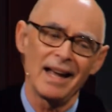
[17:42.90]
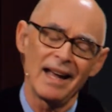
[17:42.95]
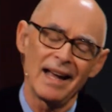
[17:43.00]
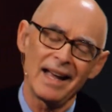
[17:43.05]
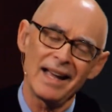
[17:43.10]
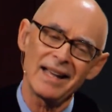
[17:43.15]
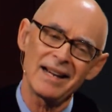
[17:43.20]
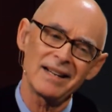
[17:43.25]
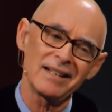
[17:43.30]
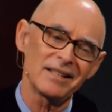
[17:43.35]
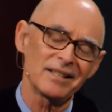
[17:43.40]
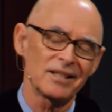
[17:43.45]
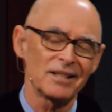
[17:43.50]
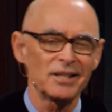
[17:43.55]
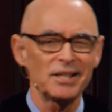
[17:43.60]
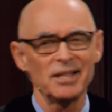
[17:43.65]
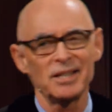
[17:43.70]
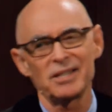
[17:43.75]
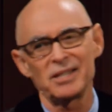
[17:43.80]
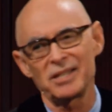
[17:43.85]
And I
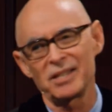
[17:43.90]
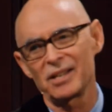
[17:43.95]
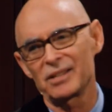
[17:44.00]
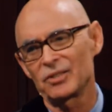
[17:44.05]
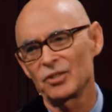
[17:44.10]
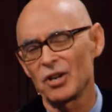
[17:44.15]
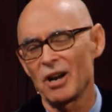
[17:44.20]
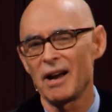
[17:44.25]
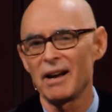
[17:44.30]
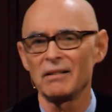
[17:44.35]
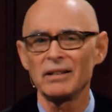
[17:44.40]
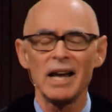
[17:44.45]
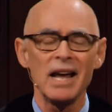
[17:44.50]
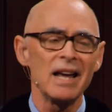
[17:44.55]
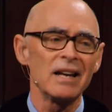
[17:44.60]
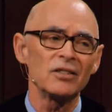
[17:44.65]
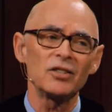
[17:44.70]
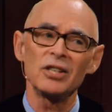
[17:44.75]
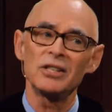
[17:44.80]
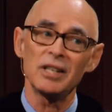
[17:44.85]
said, sick child.
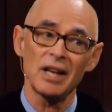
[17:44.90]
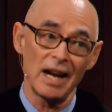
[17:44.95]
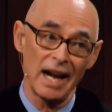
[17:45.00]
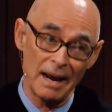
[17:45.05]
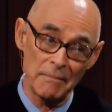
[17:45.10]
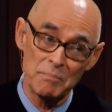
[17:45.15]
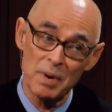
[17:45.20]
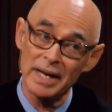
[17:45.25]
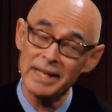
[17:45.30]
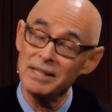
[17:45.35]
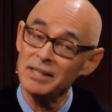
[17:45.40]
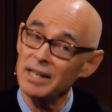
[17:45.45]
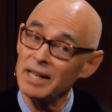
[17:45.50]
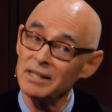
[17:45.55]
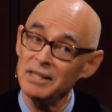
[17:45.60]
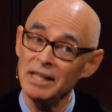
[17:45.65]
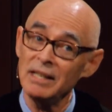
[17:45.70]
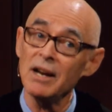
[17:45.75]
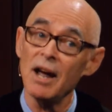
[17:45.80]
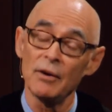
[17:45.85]
She said, eh, but he says
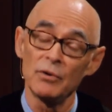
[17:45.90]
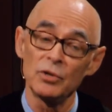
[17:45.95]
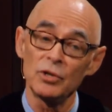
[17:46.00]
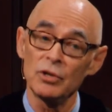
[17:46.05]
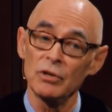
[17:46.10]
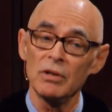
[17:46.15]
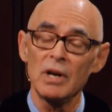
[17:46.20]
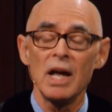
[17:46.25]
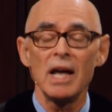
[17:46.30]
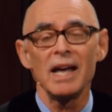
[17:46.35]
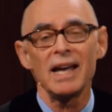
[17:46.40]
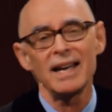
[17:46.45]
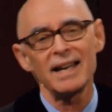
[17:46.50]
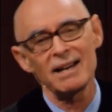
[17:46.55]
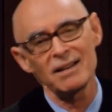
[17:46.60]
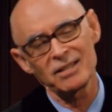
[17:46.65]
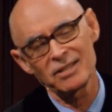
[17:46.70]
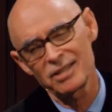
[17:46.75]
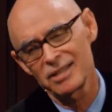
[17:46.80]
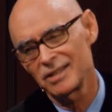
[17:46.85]
he knows you. And
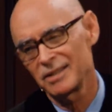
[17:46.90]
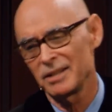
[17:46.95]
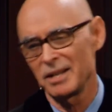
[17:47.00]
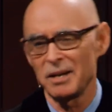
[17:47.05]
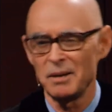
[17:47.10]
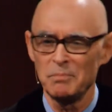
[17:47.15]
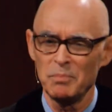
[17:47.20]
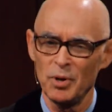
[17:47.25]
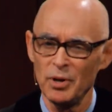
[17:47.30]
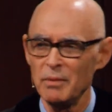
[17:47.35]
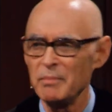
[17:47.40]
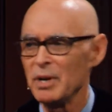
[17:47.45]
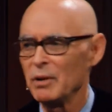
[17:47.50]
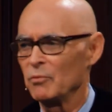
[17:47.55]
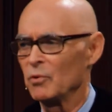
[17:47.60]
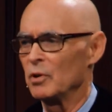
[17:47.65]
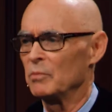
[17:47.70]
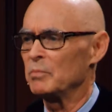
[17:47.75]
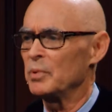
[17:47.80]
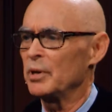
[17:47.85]
I said, yeah, put him in a
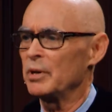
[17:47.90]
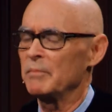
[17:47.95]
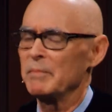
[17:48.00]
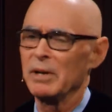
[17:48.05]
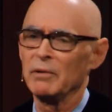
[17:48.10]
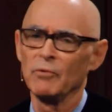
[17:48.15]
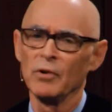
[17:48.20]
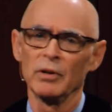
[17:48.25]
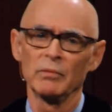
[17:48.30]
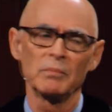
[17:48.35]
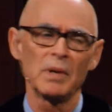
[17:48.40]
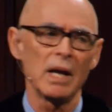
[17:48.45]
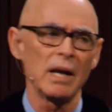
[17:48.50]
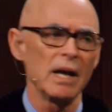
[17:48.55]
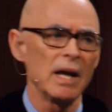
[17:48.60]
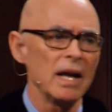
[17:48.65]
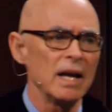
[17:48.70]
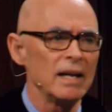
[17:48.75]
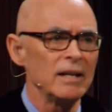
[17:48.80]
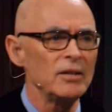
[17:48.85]
room, put him in a room.
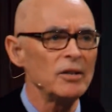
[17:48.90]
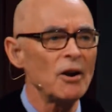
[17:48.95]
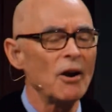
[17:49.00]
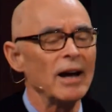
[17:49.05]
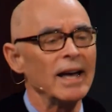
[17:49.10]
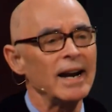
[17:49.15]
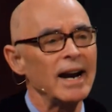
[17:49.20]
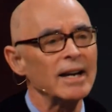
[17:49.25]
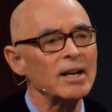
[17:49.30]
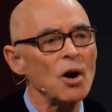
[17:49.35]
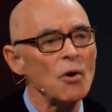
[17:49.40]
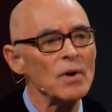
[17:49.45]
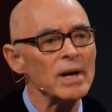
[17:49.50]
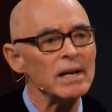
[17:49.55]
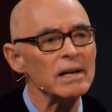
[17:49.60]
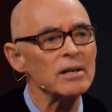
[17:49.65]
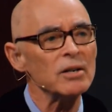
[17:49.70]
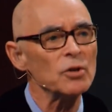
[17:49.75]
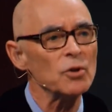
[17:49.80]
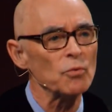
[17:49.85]
You know, and I go in
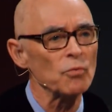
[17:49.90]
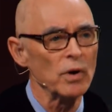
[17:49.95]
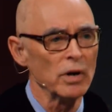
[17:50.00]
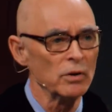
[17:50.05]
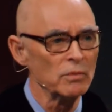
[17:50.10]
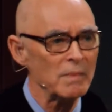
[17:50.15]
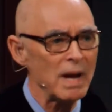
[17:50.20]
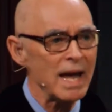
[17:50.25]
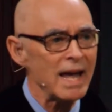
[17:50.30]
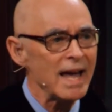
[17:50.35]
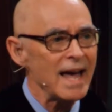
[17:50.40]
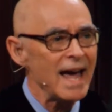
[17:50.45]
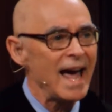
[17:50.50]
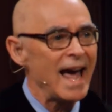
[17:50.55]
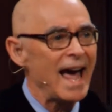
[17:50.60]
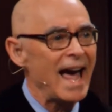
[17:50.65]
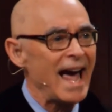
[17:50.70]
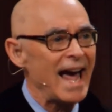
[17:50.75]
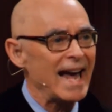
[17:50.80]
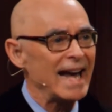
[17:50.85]
into the room,
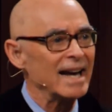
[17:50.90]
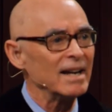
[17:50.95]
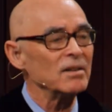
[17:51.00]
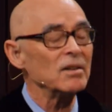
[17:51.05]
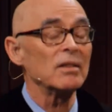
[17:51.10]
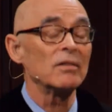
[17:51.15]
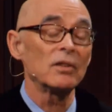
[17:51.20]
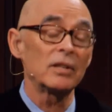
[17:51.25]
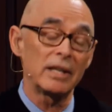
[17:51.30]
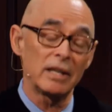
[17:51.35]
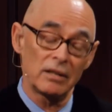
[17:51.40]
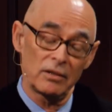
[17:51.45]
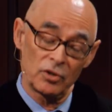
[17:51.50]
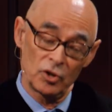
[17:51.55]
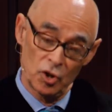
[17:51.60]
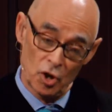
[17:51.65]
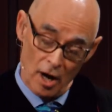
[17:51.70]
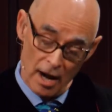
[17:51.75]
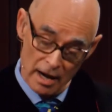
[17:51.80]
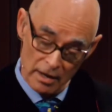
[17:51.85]
and the
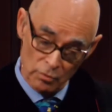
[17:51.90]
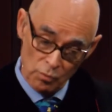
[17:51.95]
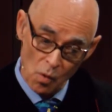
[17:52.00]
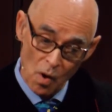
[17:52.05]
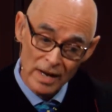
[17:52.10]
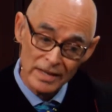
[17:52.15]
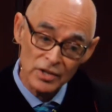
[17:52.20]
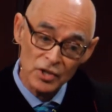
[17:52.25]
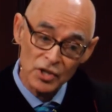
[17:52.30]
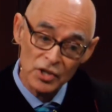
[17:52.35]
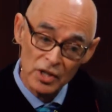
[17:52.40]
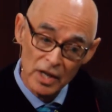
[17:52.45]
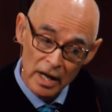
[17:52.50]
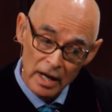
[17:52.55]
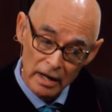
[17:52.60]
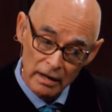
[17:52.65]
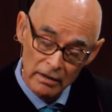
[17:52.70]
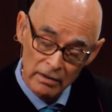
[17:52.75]
child was sick,